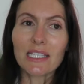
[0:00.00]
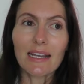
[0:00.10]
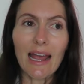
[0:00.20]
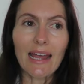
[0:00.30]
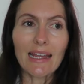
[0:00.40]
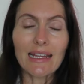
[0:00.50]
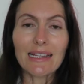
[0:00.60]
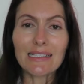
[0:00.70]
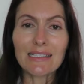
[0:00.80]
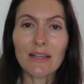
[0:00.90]
Today
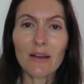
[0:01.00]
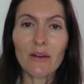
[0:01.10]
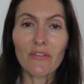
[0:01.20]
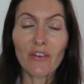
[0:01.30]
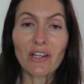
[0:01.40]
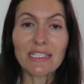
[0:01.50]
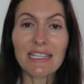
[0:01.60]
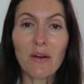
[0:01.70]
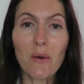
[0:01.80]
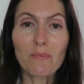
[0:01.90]
is
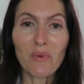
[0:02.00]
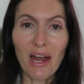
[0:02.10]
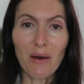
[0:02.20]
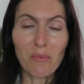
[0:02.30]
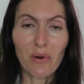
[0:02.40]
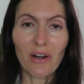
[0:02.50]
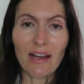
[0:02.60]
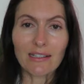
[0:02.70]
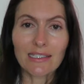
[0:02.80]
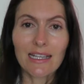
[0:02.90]
focusing on brow
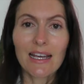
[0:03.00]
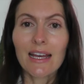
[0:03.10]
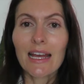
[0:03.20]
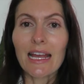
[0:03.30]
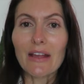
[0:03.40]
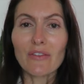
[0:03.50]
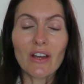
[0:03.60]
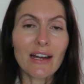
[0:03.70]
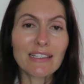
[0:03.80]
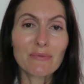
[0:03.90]
products. If you
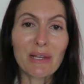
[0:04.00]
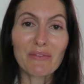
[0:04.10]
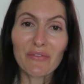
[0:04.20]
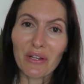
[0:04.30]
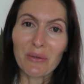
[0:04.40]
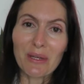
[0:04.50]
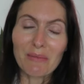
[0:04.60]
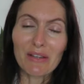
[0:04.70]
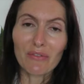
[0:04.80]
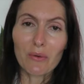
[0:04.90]
guys have been following
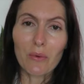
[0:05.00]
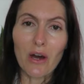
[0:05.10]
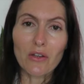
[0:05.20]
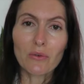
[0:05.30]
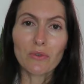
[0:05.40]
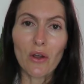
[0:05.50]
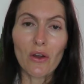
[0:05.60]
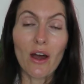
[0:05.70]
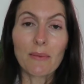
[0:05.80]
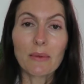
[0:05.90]
me for a while, you'll
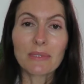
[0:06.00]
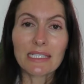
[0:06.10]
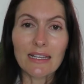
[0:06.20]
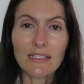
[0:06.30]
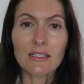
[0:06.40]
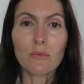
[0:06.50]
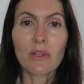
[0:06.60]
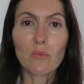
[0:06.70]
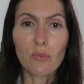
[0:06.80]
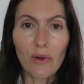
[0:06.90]
know I'm obsessed
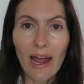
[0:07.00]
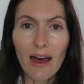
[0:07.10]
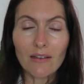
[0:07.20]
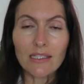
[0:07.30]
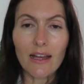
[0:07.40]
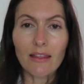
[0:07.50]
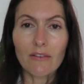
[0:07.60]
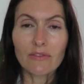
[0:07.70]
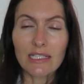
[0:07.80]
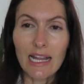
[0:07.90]
with brows. I
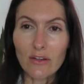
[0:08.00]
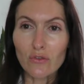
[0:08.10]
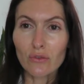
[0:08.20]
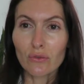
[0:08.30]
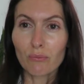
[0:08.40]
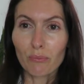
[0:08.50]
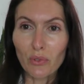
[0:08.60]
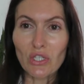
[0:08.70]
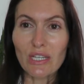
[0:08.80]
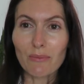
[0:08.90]
love natural
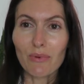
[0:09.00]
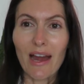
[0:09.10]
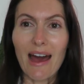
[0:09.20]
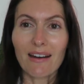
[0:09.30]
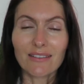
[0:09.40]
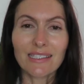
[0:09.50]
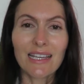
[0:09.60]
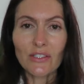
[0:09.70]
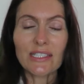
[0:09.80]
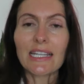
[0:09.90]
bushy brows.
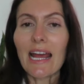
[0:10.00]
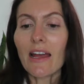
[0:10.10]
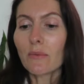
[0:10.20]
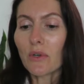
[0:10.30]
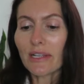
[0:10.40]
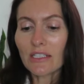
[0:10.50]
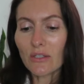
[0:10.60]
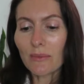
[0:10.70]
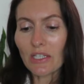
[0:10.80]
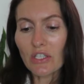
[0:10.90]
So today I'm going
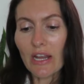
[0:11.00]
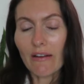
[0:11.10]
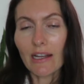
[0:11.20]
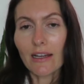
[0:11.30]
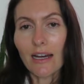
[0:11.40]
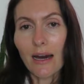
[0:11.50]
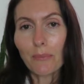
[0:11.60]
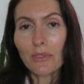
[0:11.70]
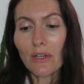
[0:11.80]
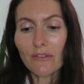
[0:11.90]
to be sharing a
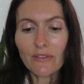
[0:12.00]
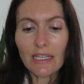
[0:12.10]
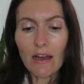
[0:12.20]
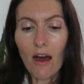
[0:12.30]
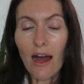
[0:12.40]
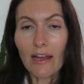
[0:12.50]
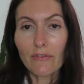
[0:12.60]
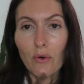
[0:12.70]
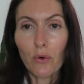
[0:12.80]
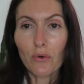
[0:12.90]
couple of the Eye
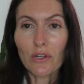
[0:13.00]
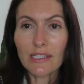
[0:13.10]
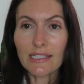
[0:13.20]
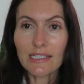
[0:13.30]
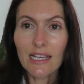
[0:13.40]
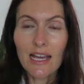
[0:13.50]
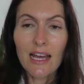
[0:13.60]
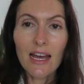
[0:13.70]
of Horus